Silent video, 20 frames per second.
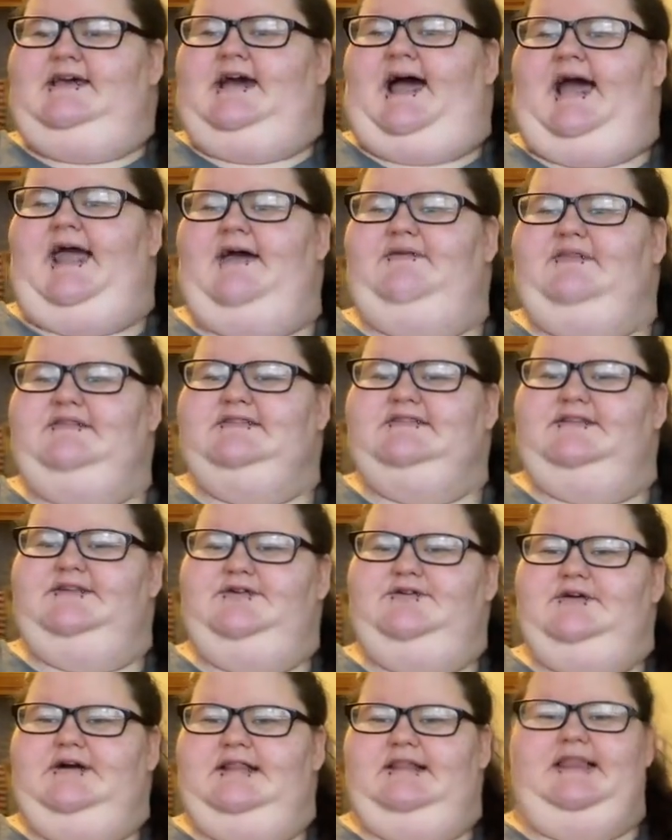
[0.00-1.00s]
I have this
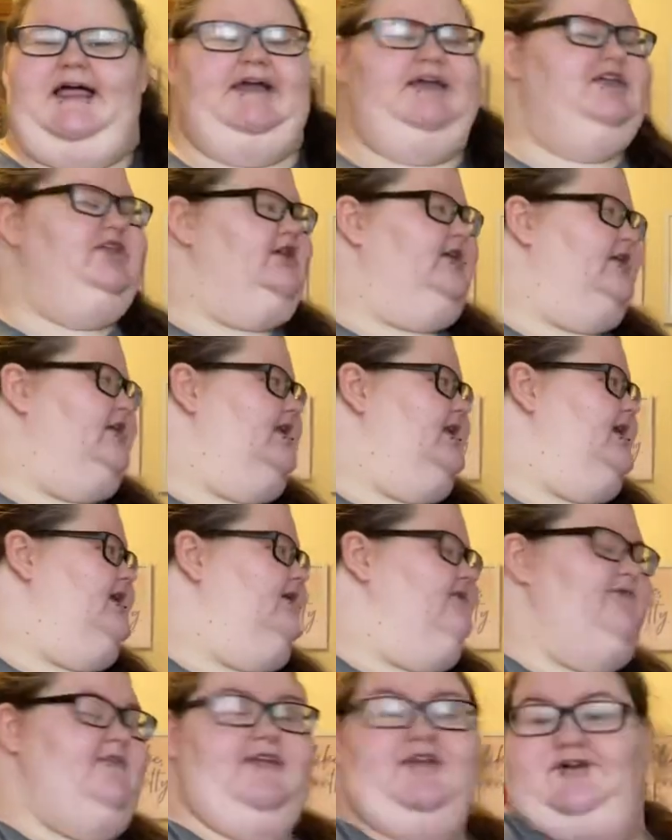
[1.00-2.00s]
little collection
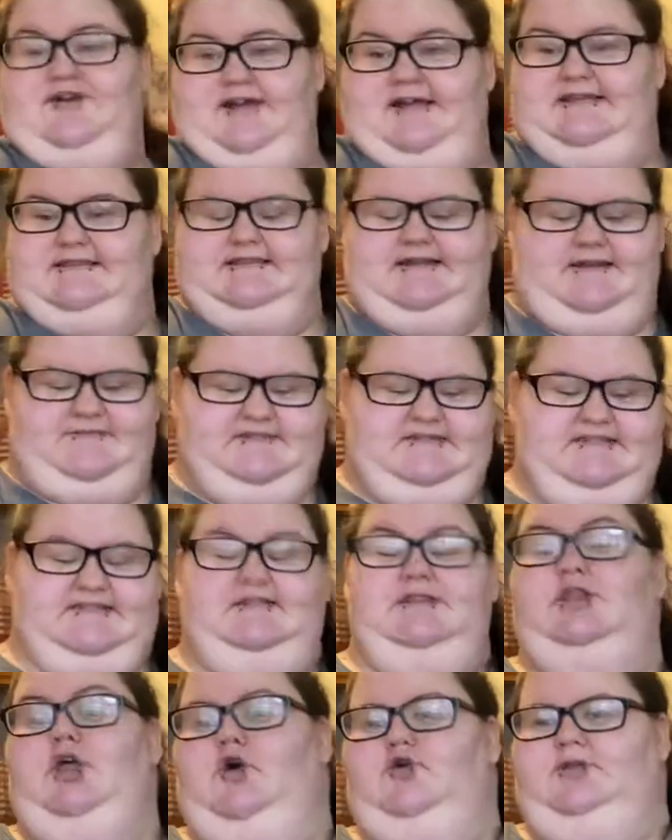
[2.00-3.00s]
of earrings and I'm
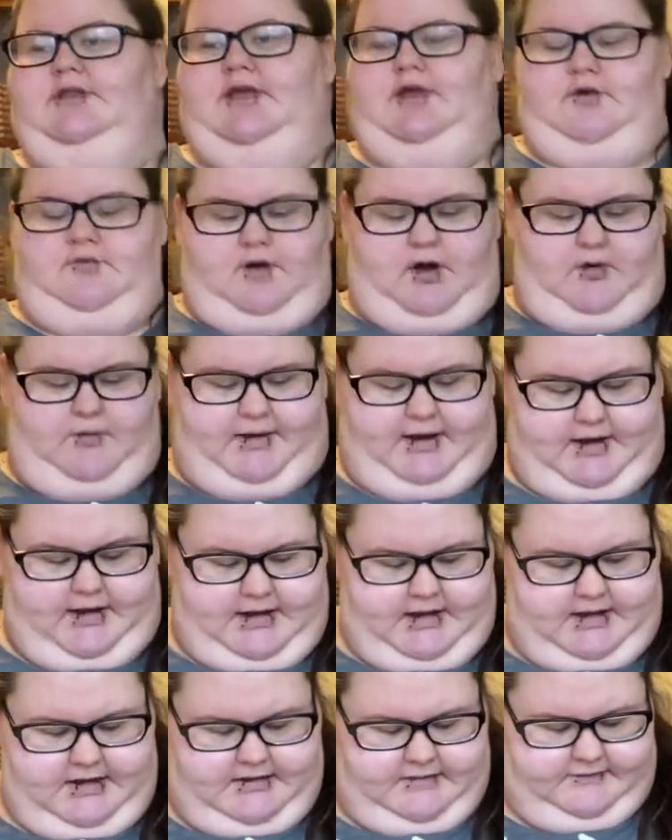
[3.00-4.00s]
slowly growing.
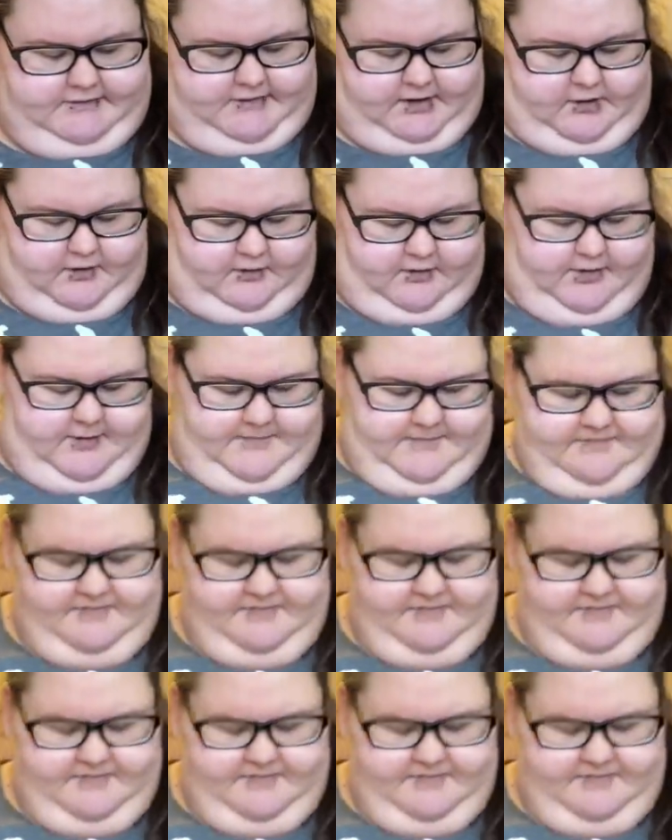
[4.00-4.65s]
So